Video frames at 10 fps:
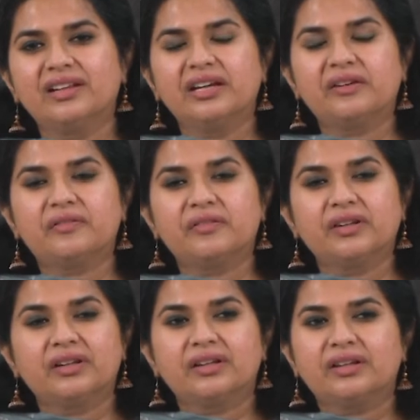if
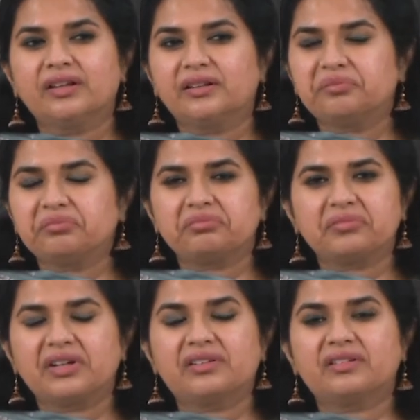
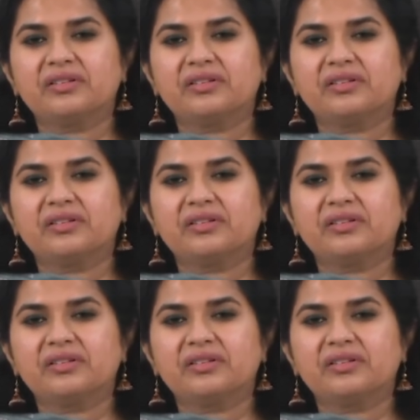it's